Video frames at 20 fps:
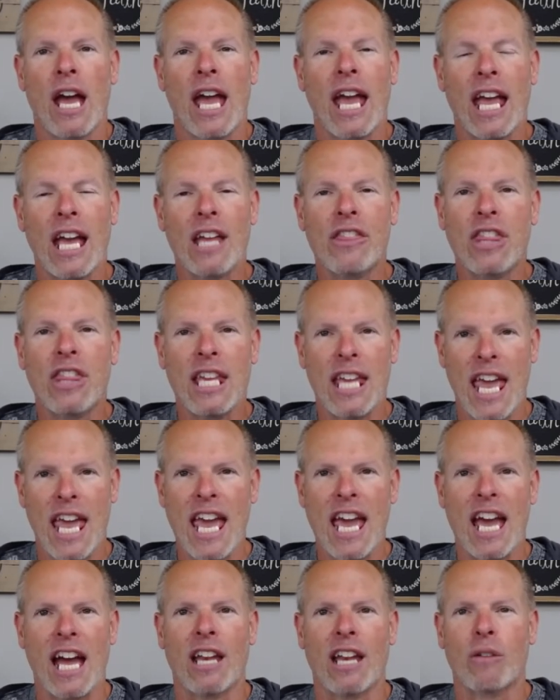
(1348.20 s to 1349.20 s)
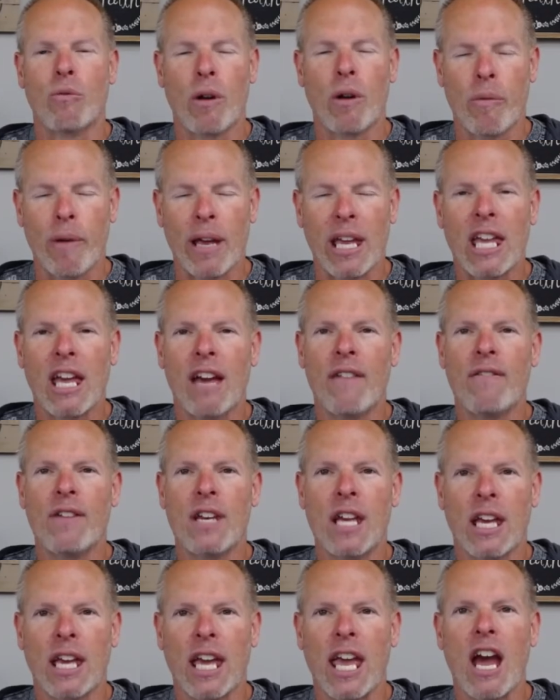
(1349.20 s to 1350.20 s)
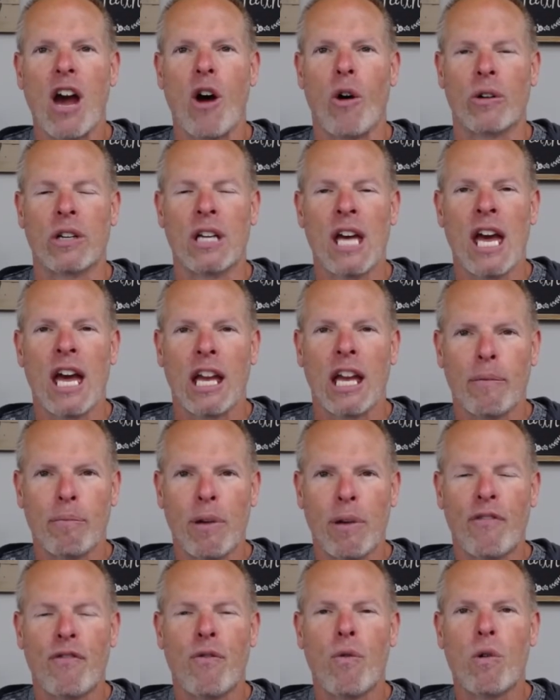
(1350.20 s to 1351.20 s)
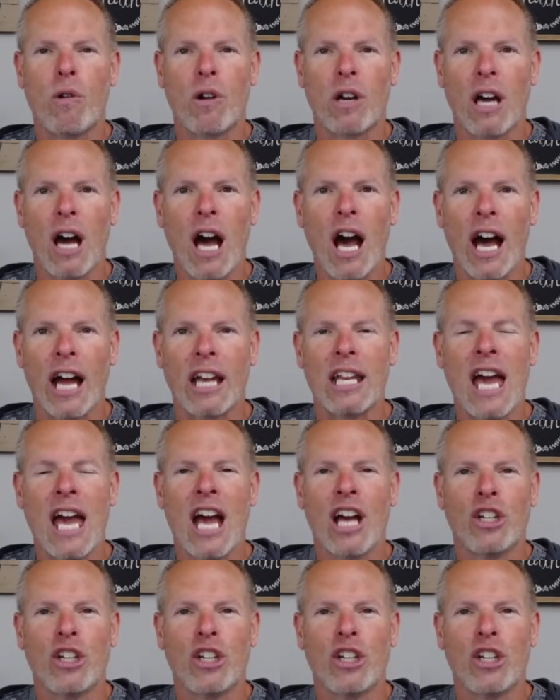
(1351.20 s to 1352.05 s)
at the end, when we give an account before God,